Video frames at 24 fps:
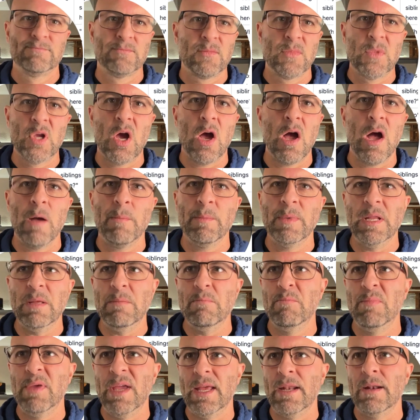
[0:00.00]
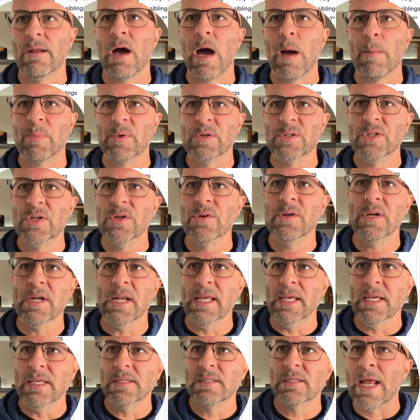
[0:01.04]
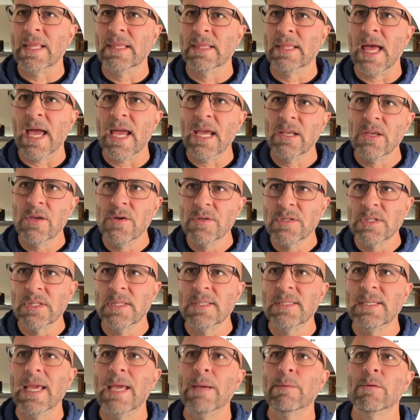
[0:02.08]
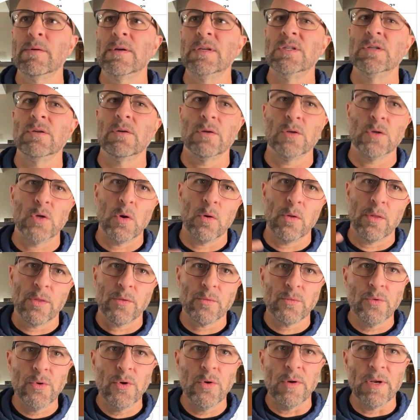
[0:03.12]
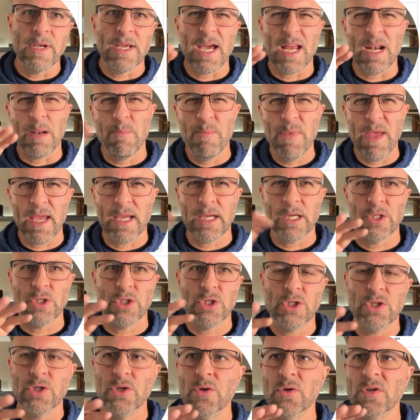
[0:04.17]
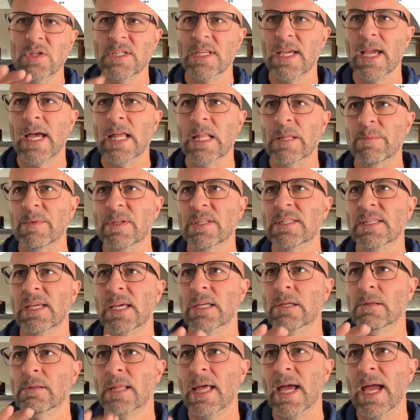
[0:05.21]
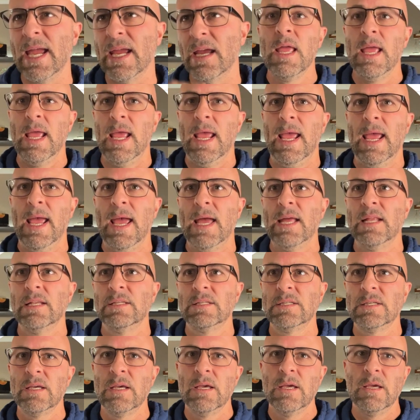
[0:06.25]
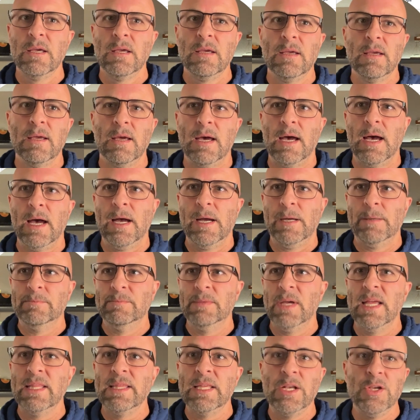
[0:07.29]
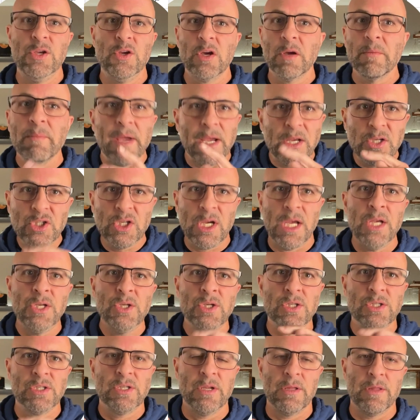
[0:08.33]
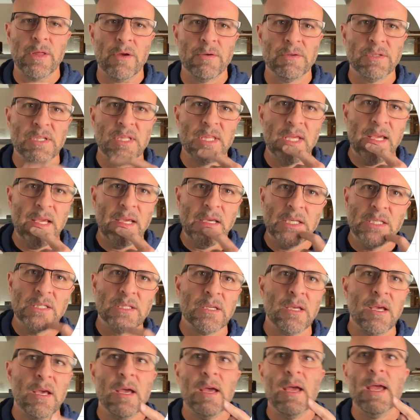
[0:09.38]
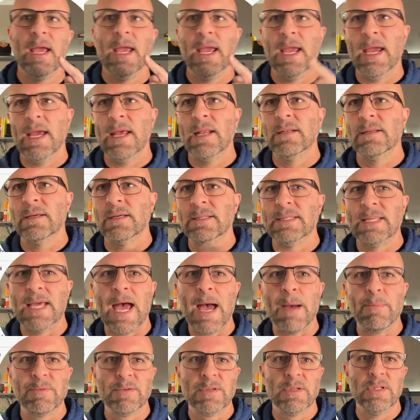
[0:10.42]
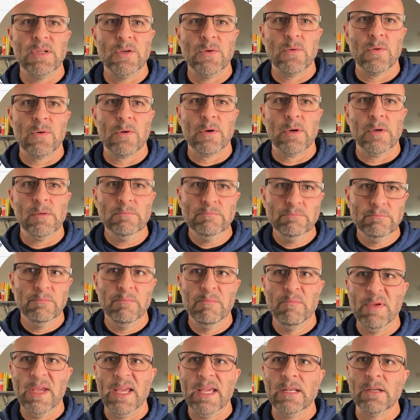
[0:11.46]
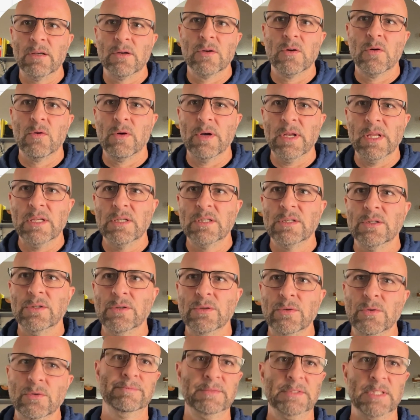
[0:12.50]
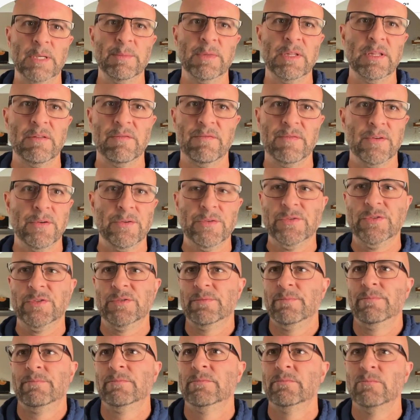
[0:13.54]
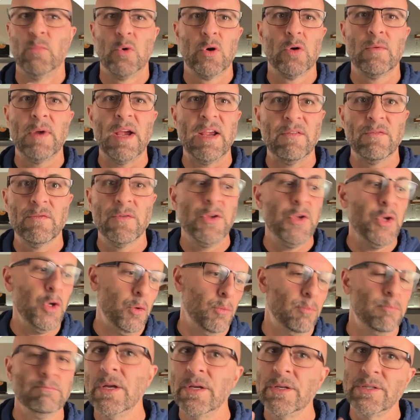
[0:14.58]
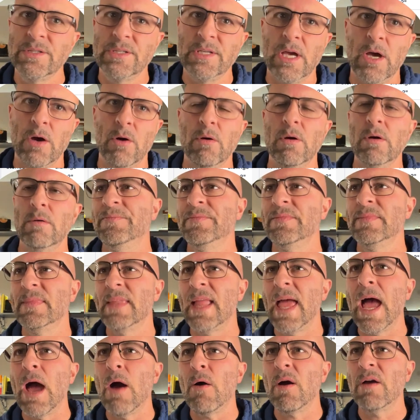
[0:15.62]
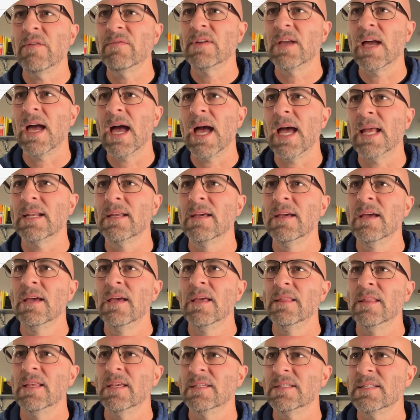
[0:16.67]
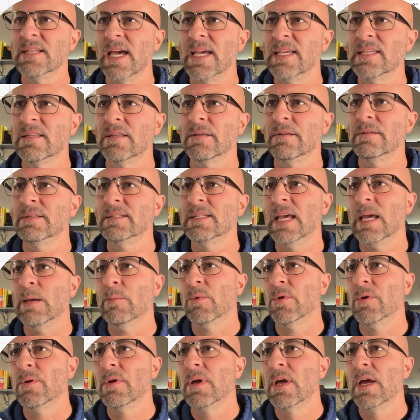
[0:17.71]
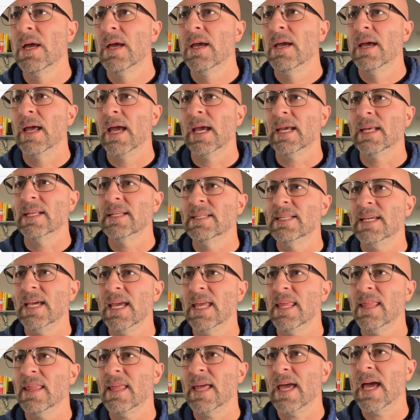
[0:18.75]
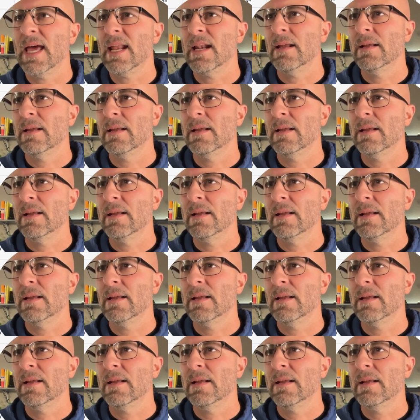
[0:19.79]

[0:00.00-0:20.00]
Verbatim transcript: comedy bit opportunities. I like using the table because you can go through and kind of pick and choose the elements that you like. And, um, and then you can make changes to those things and adapt your bit according to something that feels more right for you. So now I've got this nice little table. I can take that.